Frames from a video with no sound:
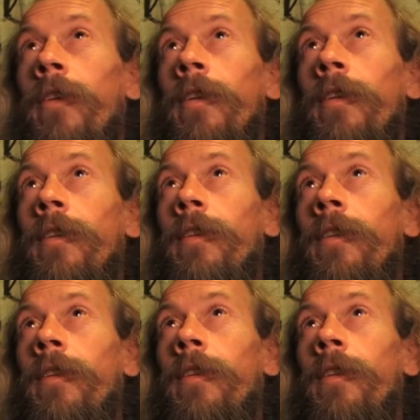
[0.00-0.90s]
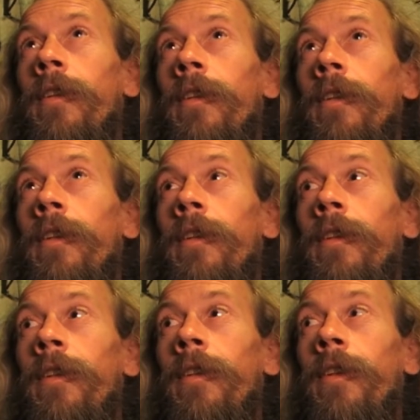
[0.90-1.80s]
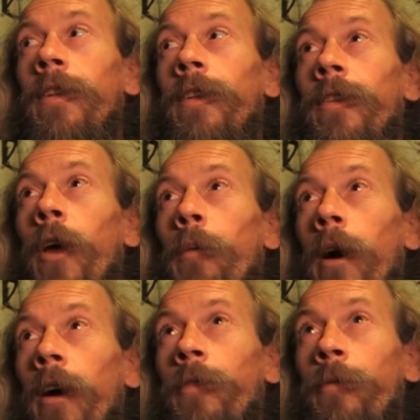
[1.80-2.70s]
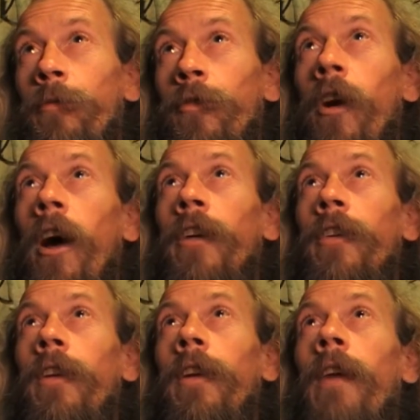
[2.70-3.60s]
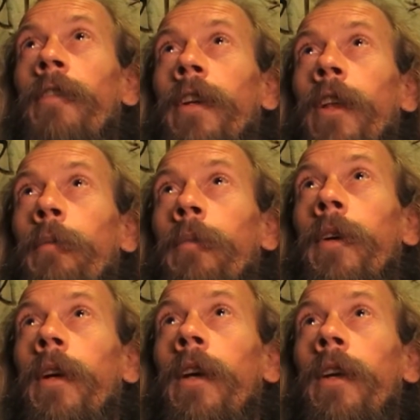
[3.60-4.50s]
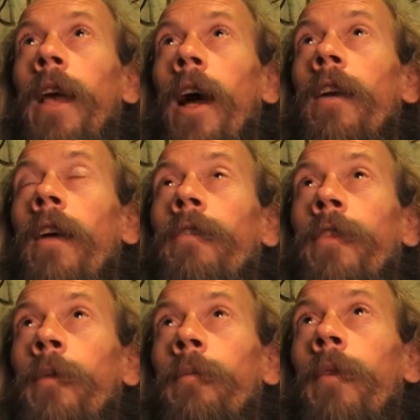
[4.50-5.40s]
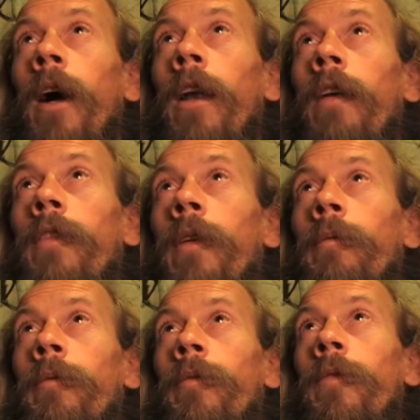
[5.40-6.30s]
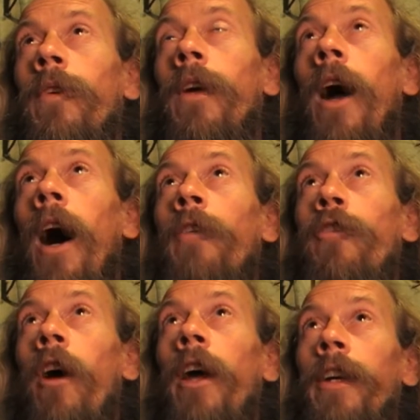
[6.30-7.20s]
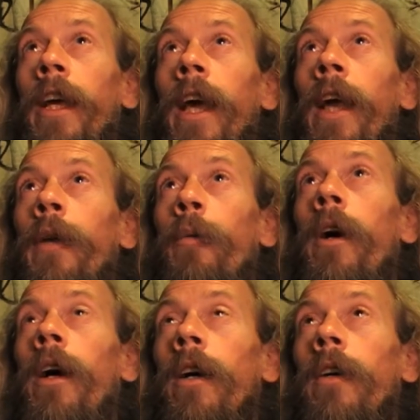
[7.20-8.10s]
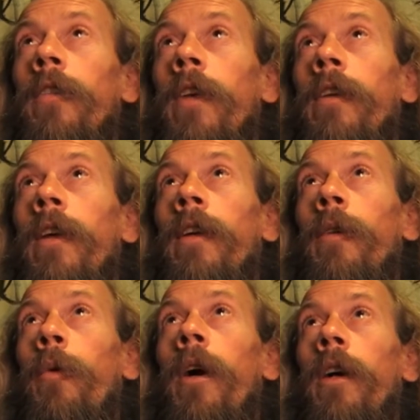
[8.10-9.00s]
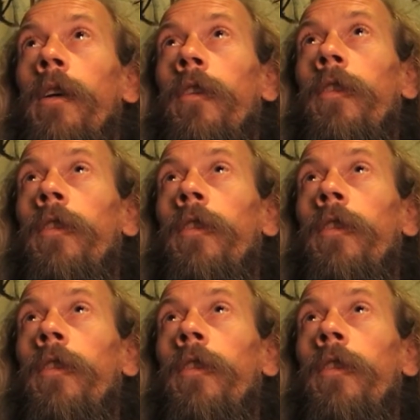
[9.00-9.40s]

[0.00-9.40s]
Yeah, you don't like them, do you? No, but I've tried. No, no, no, no. do you like them? Yeah, I love them. I love them. Fuck off. I've tried it and it works. It did, it works. Did you